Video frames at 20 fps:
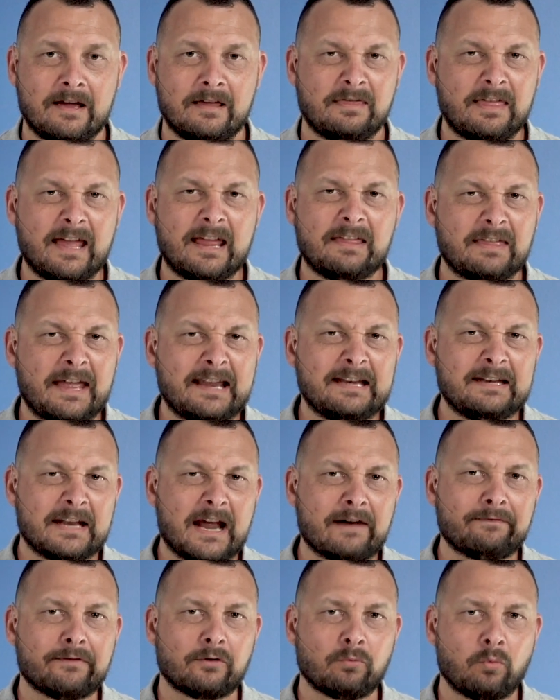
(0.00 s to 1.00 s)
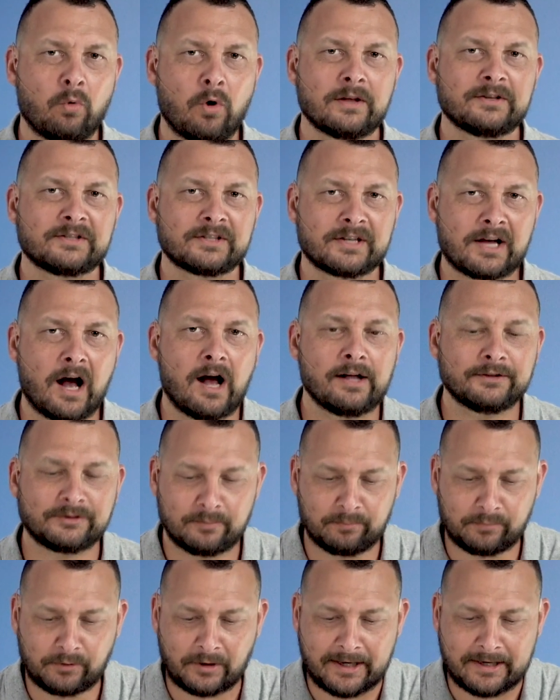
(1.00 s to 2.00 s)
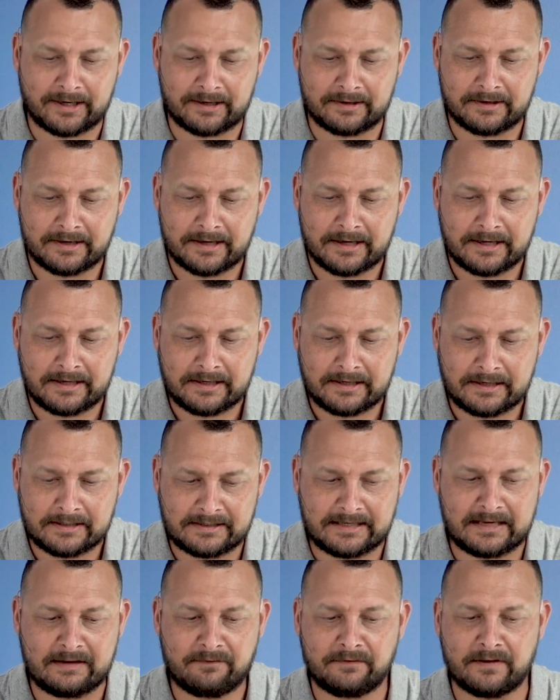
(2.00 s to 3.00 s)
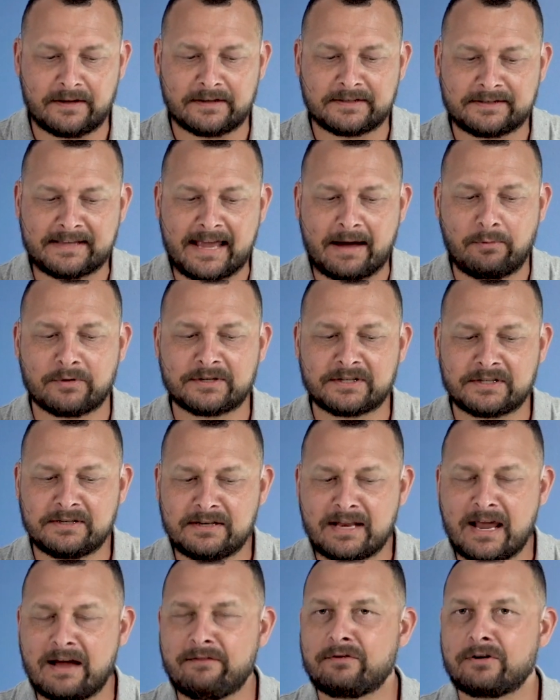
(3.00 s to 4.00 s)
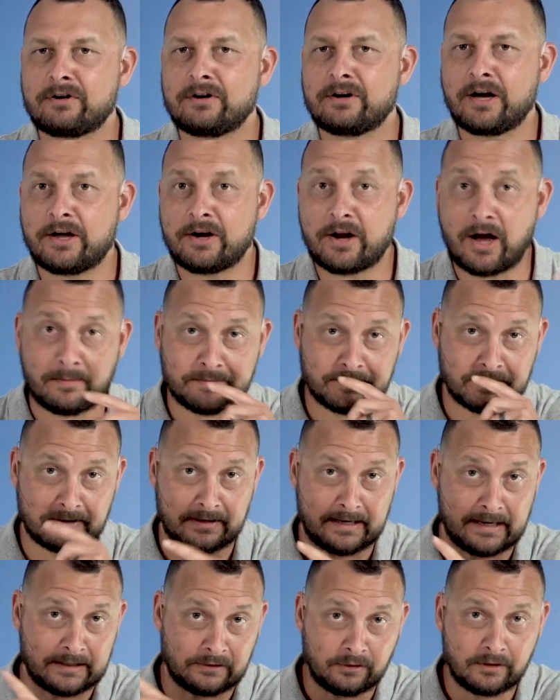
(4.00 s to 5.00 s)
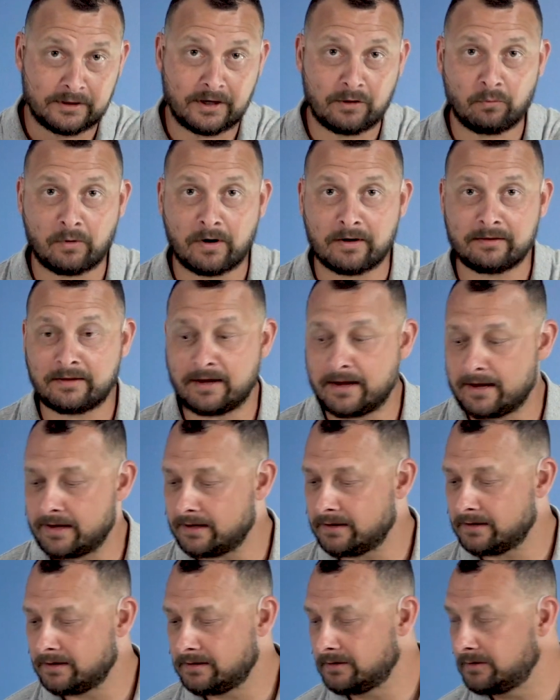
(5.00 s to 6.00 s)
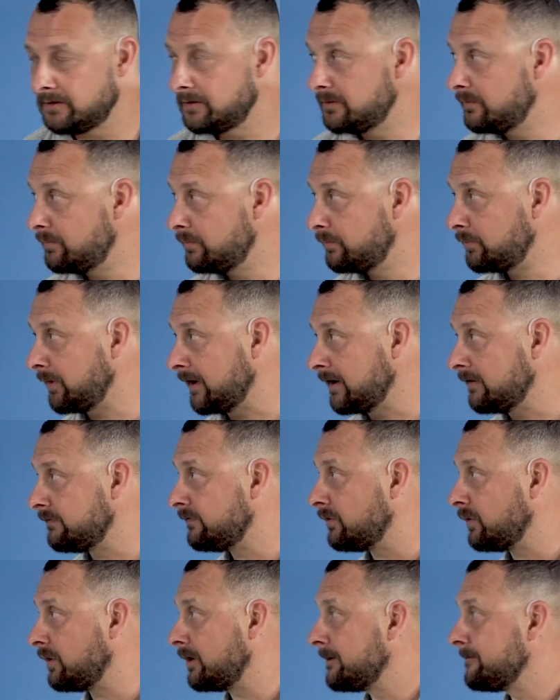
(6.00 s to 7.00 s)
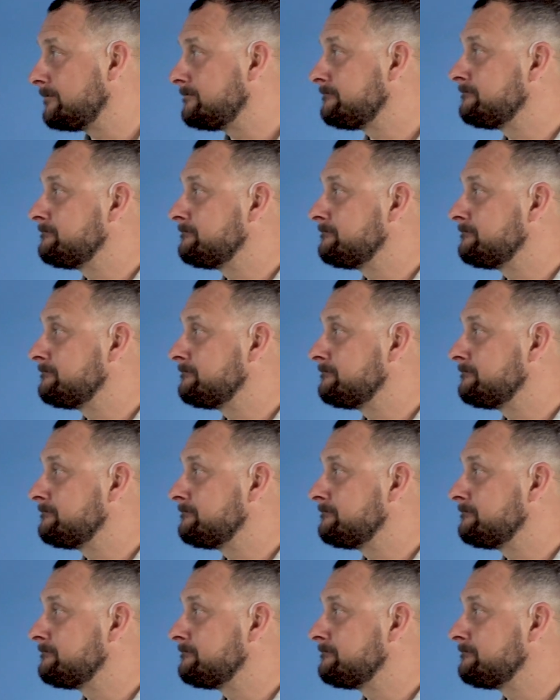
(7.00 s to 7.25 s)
They never once contemplated defense. That was never an option. And look at what they prayed for.